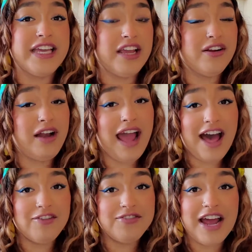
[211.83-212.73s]
a year and a
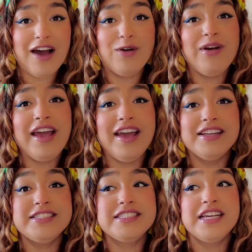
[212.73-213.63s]
half now,
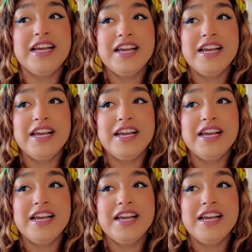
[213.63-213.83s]
and